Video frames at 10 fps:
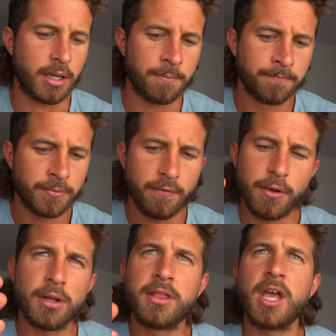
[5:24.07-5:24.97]
Like if
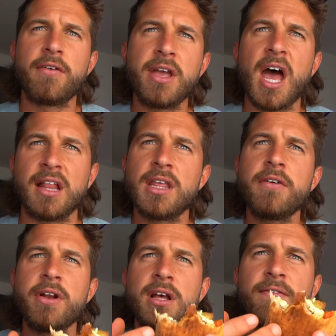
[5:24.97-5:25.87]
you think of it, yeah, think
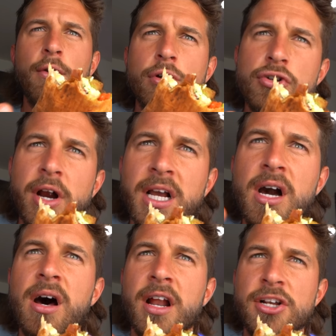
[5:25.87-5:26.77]
of it if you were trying to
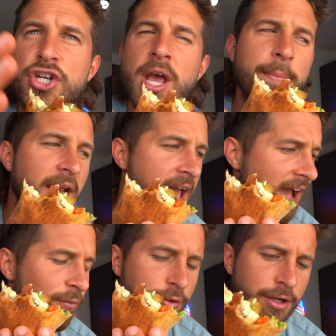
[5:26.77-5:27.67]
cut a chip in
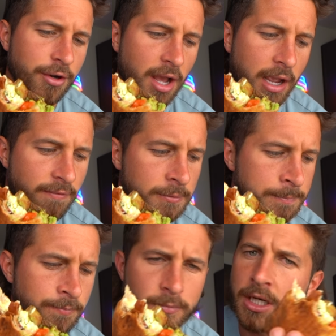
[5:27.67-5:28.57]
half with your knife,
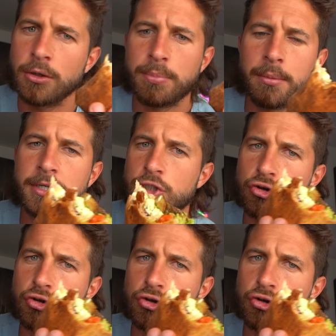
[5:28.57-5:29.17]
it would probably just